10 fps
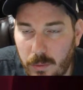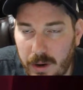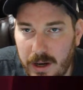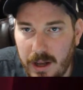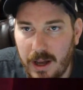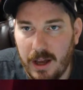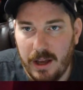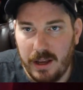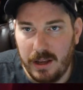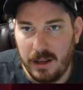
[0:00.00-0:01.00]
when
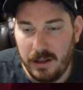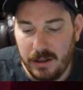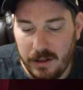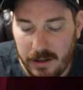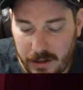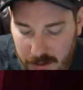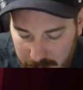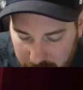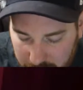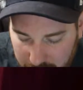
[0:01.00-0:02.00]
I
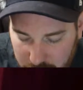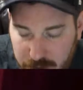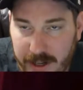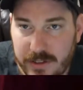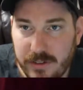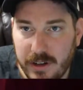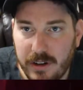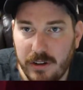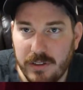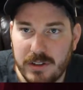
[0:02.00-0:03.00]
transferred
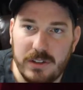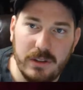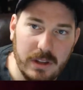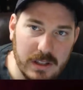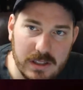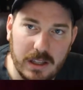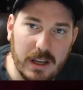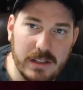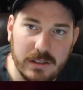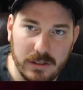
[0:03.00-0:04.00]
it over to the
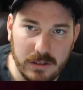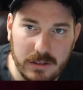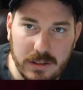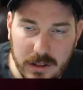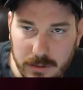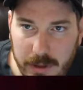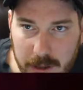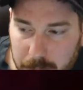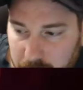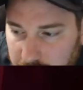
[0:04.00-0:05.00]
slicer to
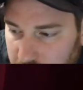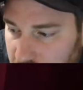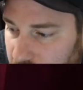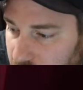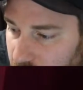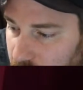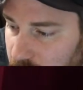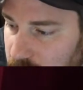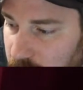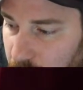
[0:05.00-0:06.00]
3D print.
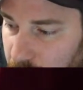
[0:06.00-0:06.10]
So